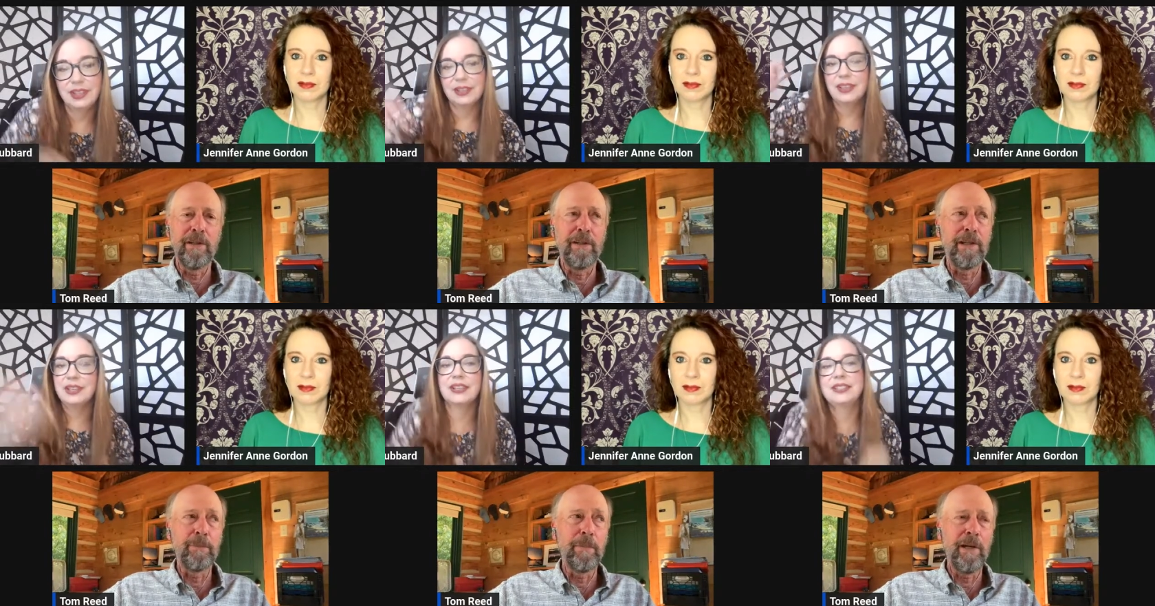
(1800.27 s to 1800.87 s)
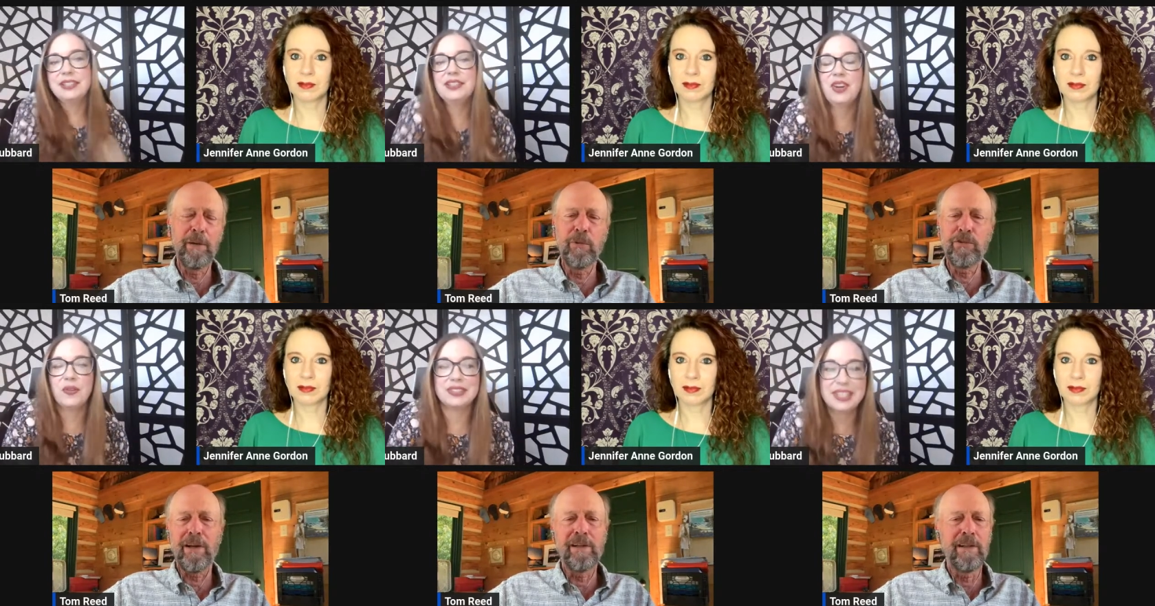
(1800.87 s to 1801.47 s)
Speaker 1: Um, didn't I know
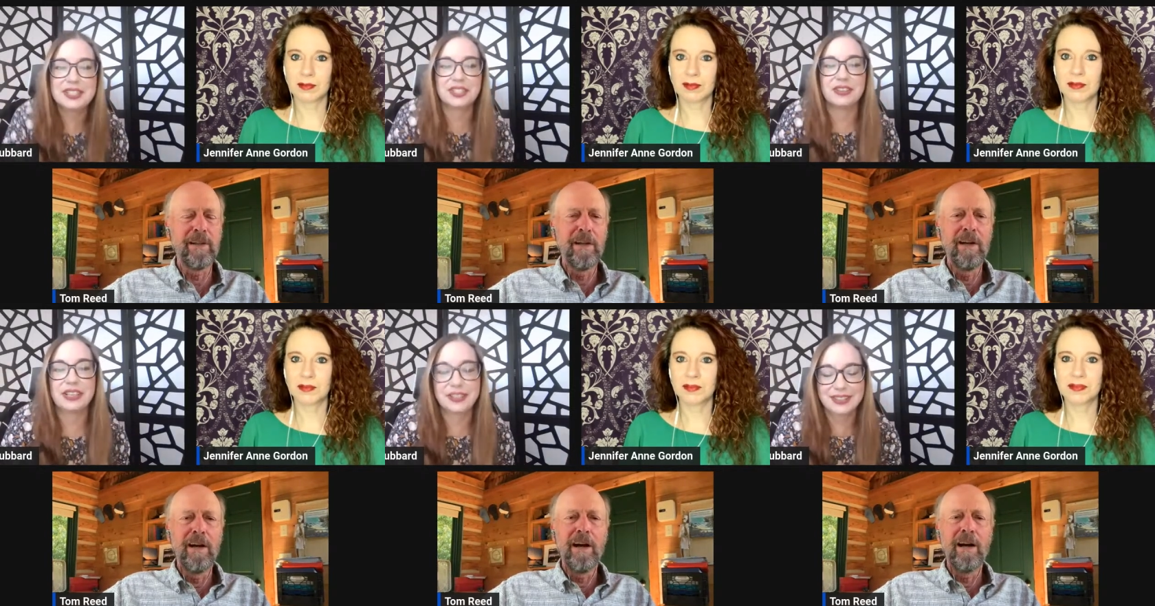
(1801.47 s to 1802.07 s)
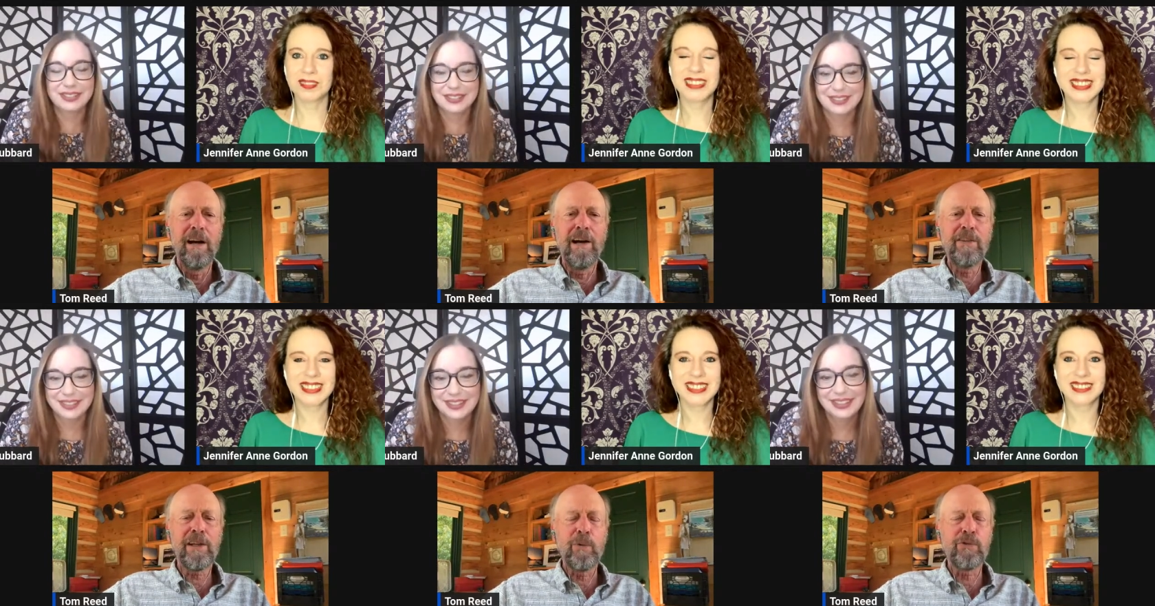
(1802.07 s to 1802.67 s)
its history. I
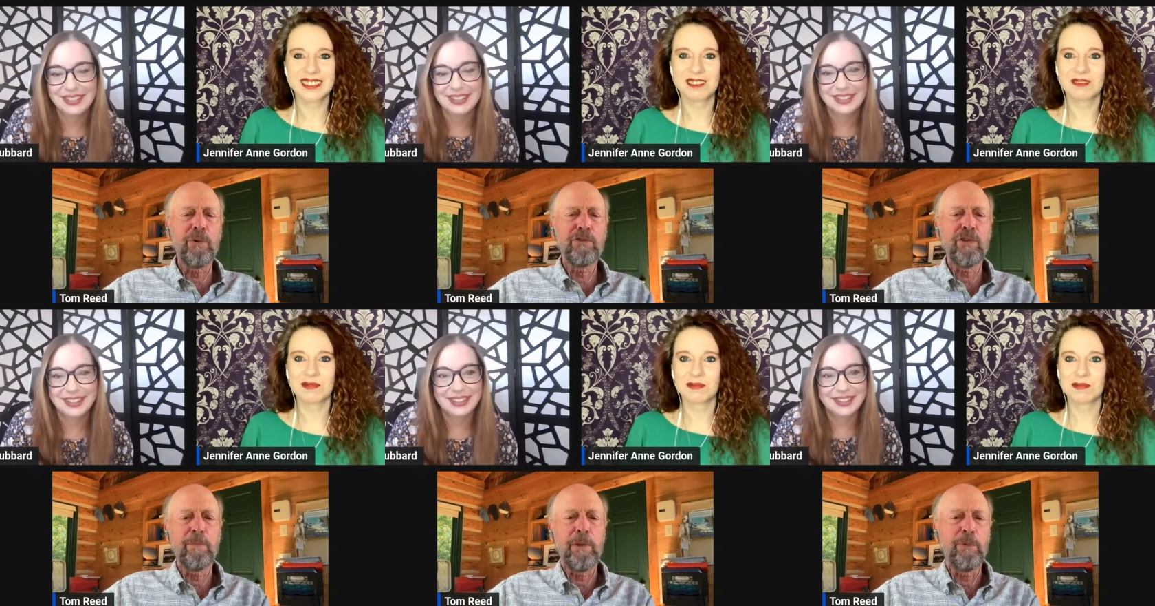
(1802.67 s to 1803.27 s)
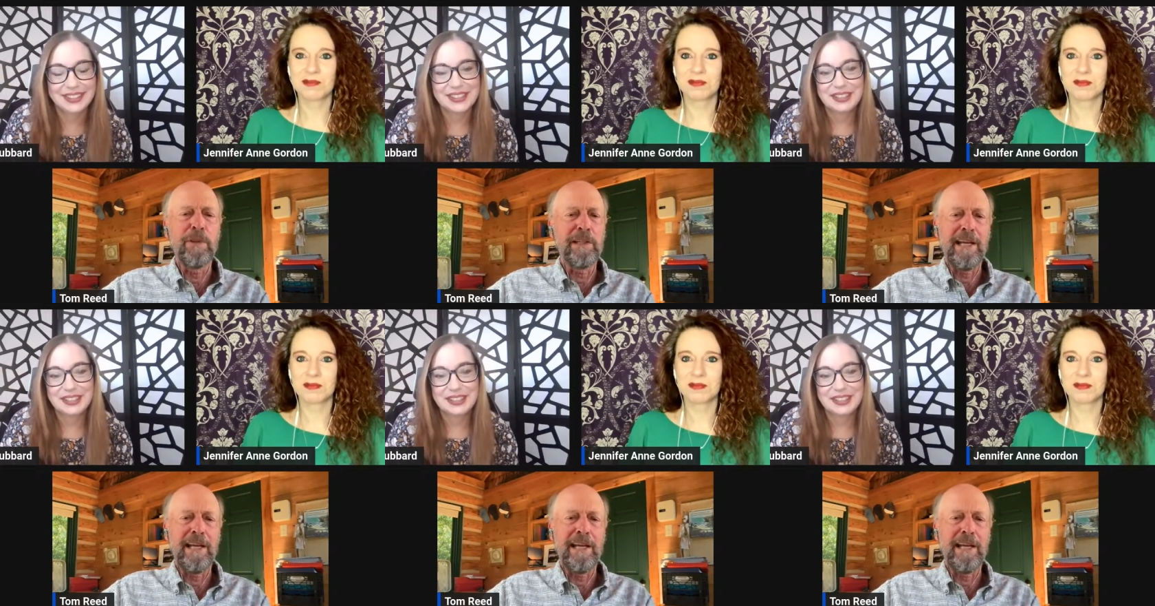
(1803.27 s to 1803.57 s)
think I was doing something with the